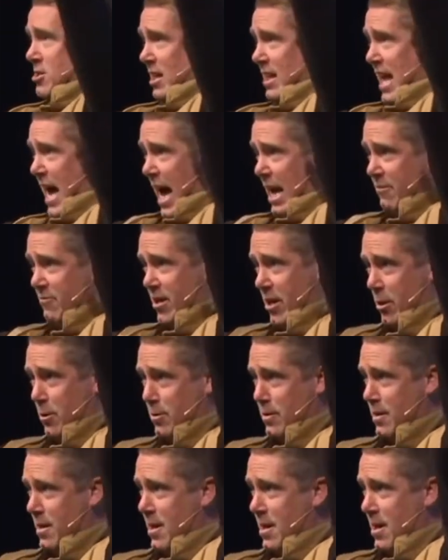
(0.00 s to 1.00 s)
a lot of you.
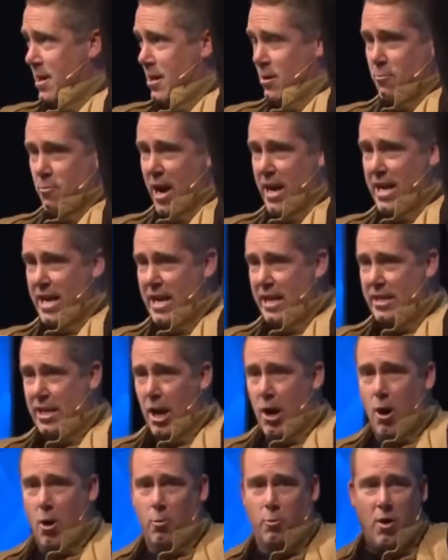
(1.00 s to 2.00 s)
Ready,
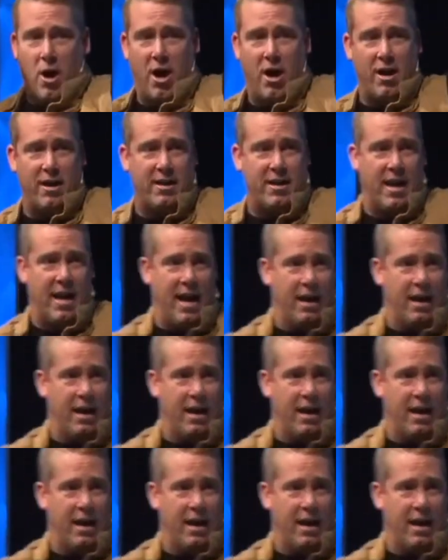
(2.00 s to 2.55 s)
go, run